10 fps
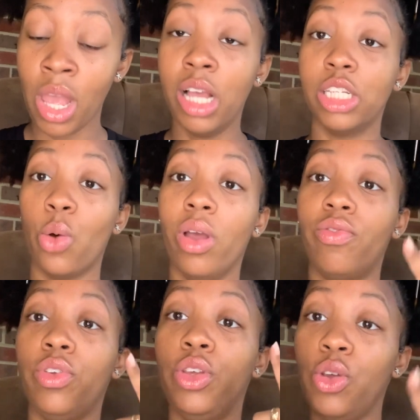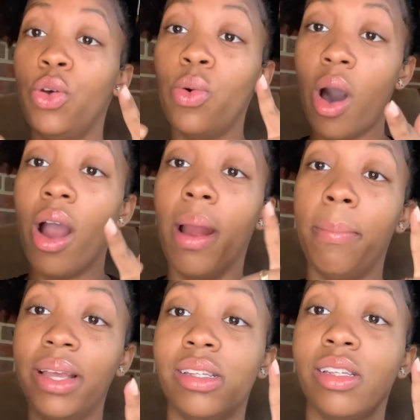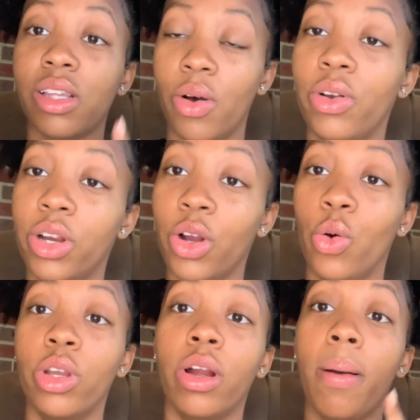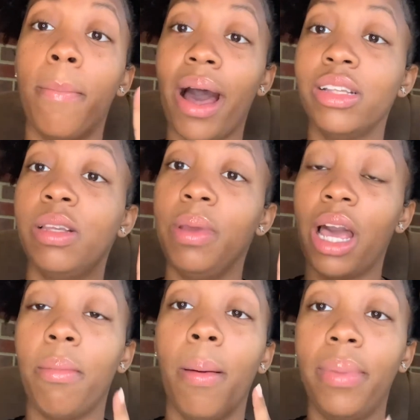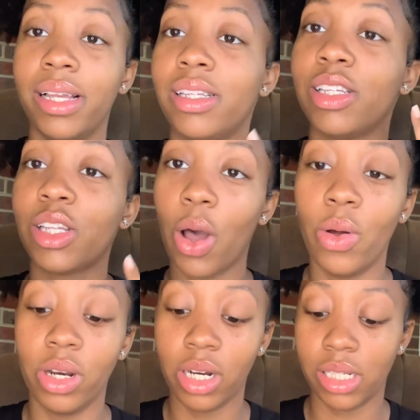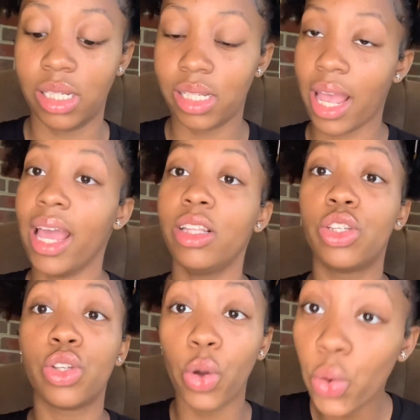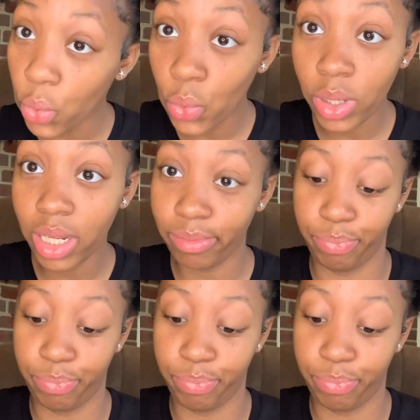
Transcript: So if you are a business owner or you're about to become a business owner, stay tuned